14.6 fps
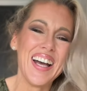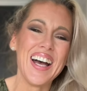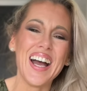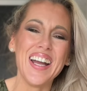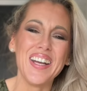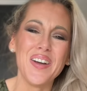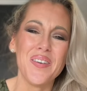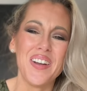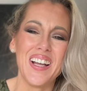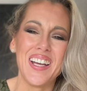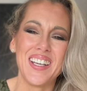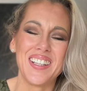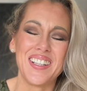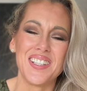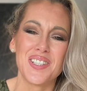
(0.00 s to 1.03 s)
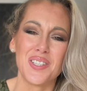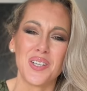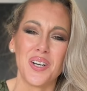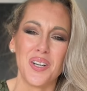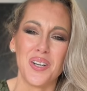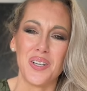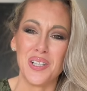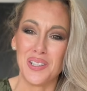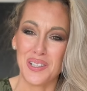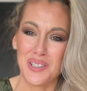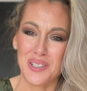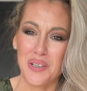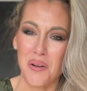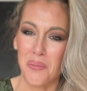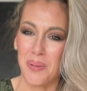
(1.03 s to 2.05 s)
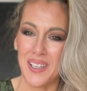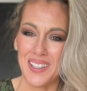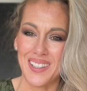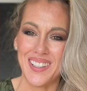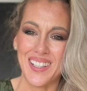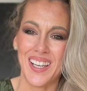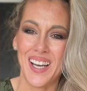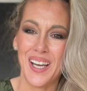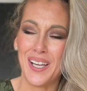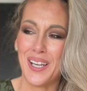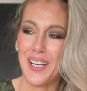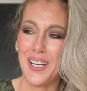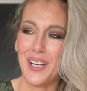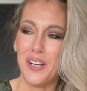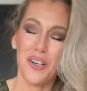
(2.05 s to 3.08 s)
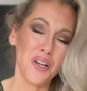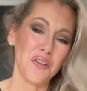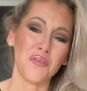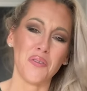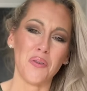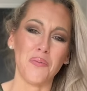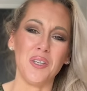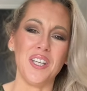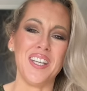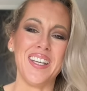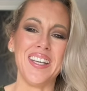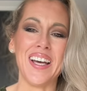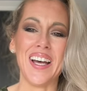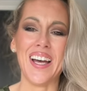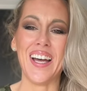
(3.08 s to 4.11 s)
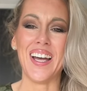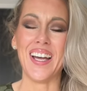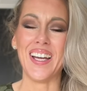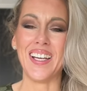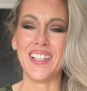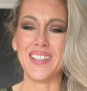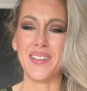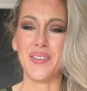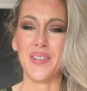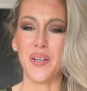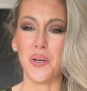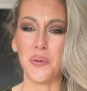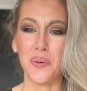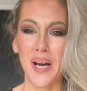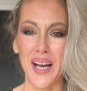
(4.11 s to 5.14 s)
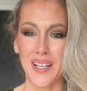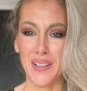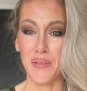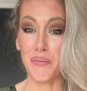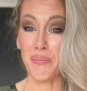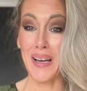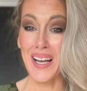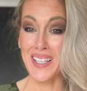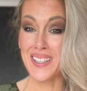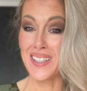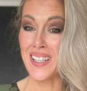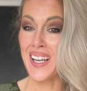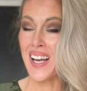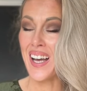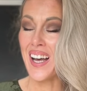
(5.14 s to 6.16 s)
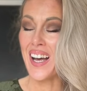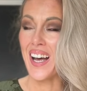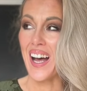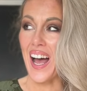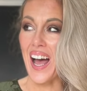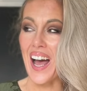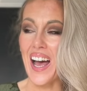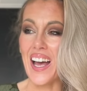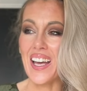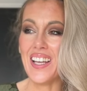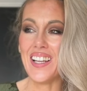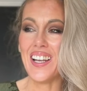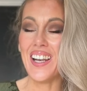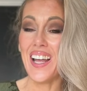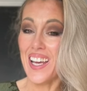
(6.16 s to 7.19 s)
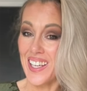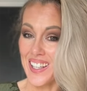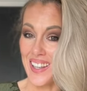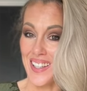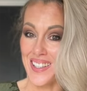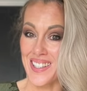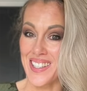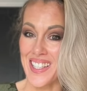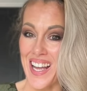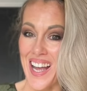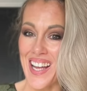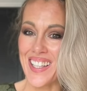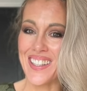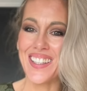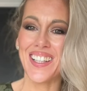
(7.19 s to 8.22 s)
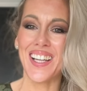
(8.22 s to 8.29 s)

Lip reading: I know, like, this color, it is completely not for me, and well, but I like this set.